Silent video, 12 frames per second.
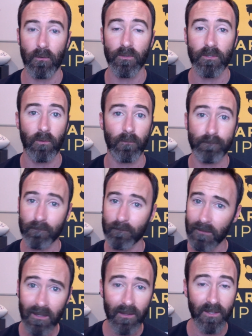So
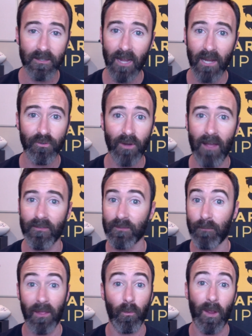this guy, Travis, by
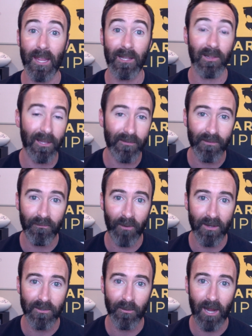the way, he lived in
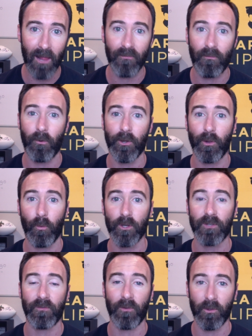Fresno, California, which
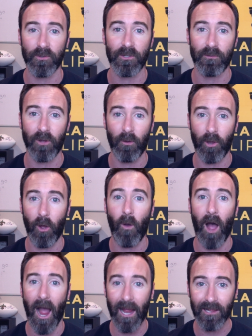for those of you who don't know,
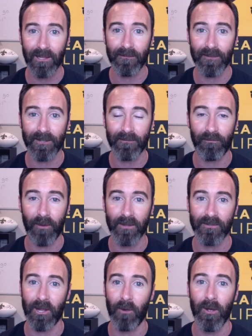I live in Fresno.